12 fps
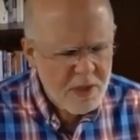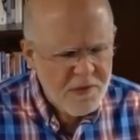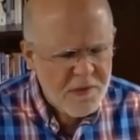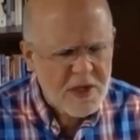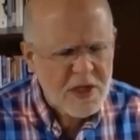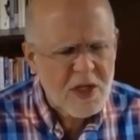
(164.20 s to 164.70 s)

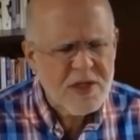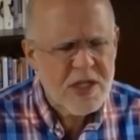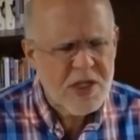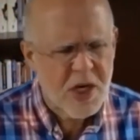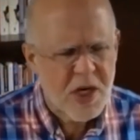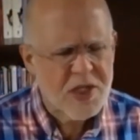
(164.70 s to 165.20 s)
for us, the
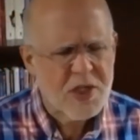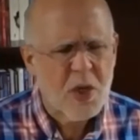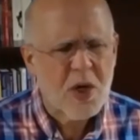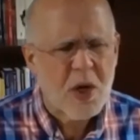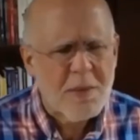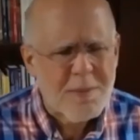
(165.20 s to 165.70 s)
church, to
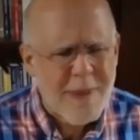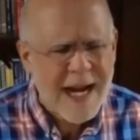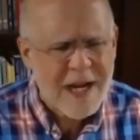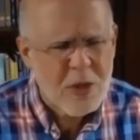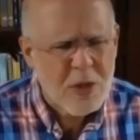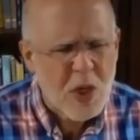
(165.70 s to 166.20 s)
come
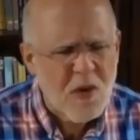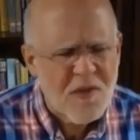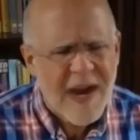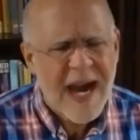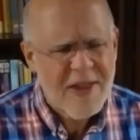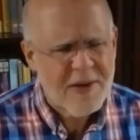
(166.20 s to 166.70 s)
back to you,
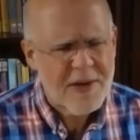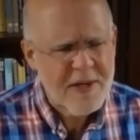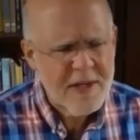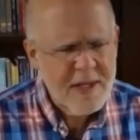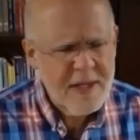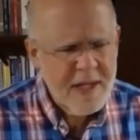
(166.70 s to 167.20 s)
Father,
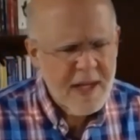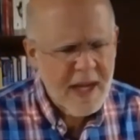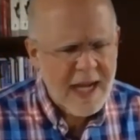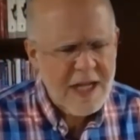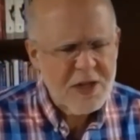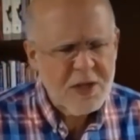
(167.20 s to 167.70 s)

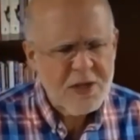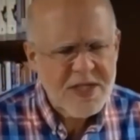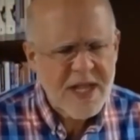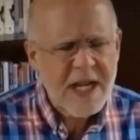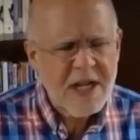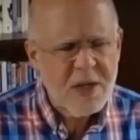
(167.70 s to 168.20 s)
and to
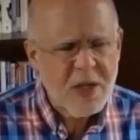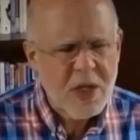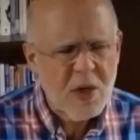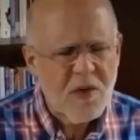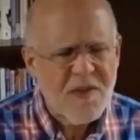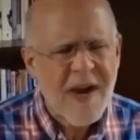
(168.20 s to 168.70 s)
say to
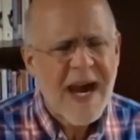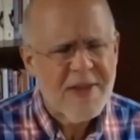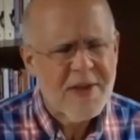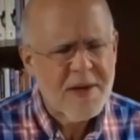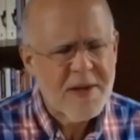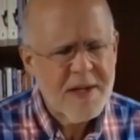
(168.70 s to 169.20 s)
you,
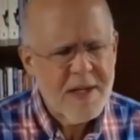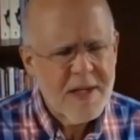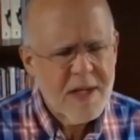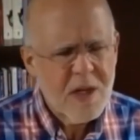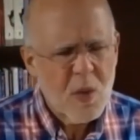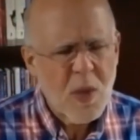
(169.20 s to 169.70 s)
Father,
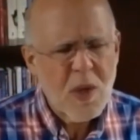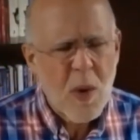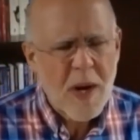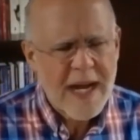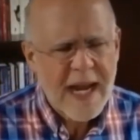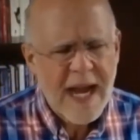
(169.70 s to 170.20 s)
we
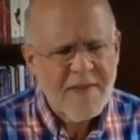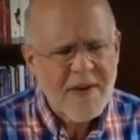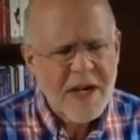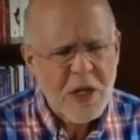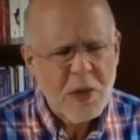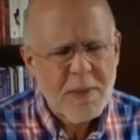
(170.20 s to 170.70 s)
want to have a
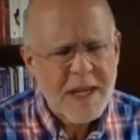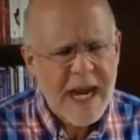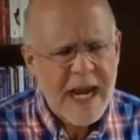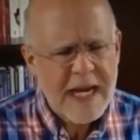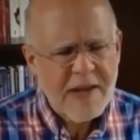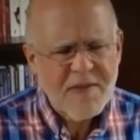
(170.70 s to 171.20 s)
new
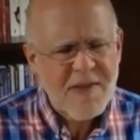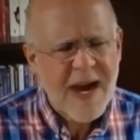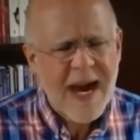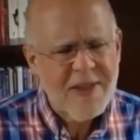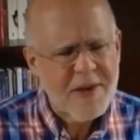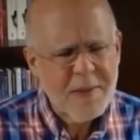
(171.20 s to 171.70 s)
beginning.
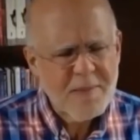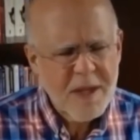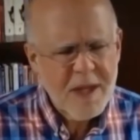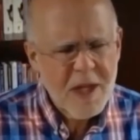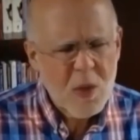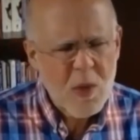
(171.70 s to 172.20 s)
Father,
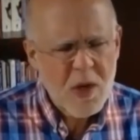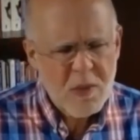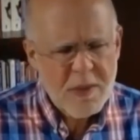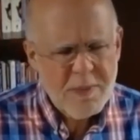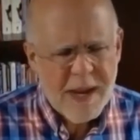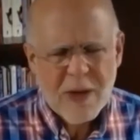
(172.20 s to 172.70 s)
we
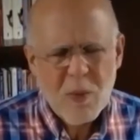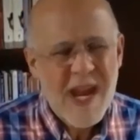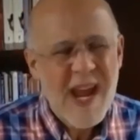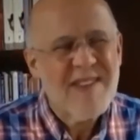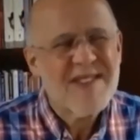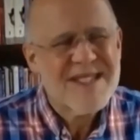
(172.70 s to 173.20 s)
repent. We
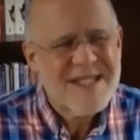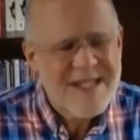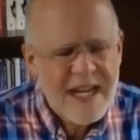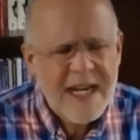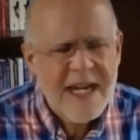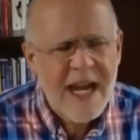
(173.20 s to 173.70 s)
have
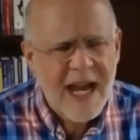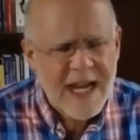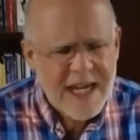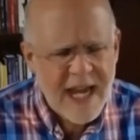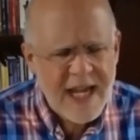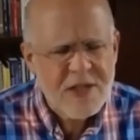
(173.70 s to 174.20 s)
sinned
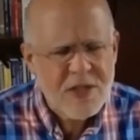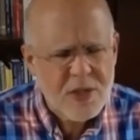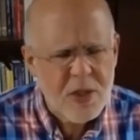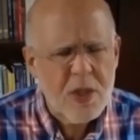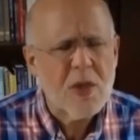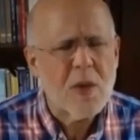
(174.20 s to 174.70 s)
against
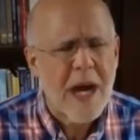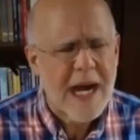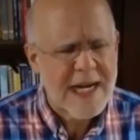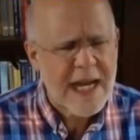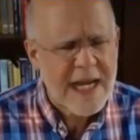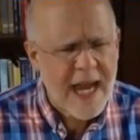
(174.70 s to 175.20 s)
you, and
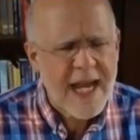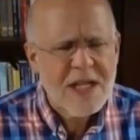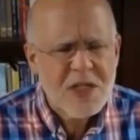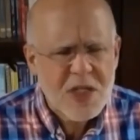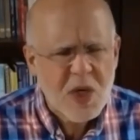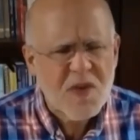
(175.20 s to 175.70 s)

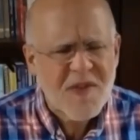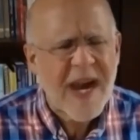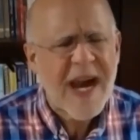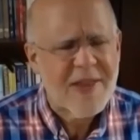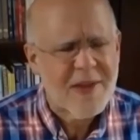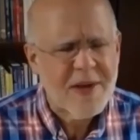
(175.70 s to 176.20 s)
against you,
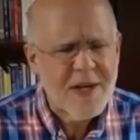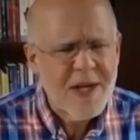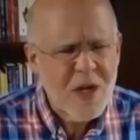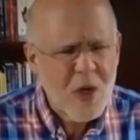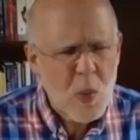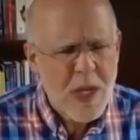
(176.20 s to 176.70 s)
Father,
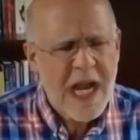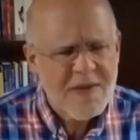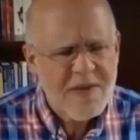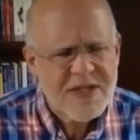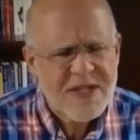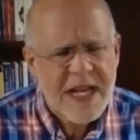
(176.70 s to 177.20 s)
we have
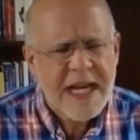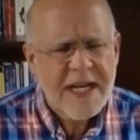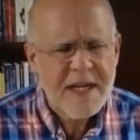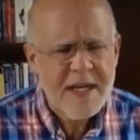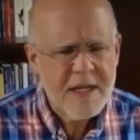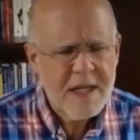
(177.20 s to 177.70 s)

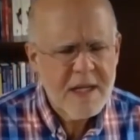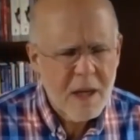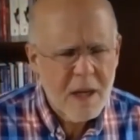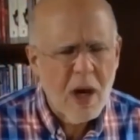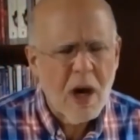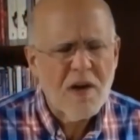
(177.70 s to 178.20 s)
sinned.
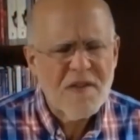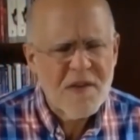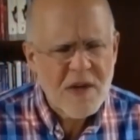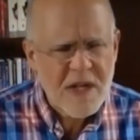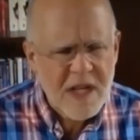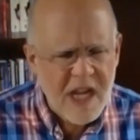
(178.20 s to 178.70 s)
Oh,
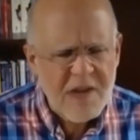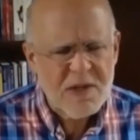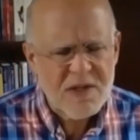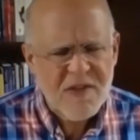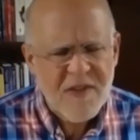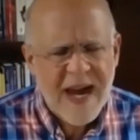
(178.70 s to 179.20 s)
forgive
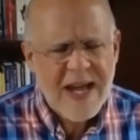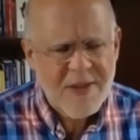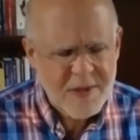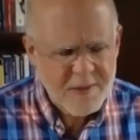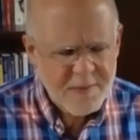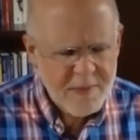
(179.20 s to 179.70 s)
us, Father.